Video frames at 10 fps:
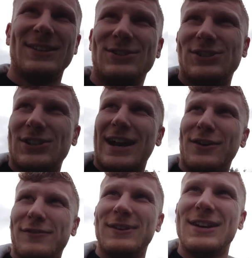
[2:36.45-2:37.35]
Just slag
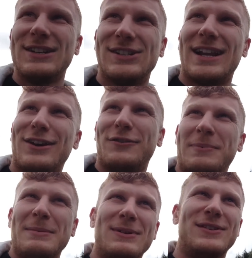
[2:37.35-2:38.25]

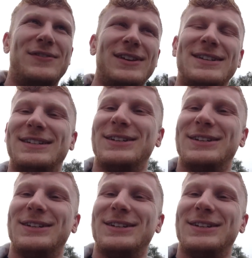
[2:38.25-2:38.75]
off people in the fitness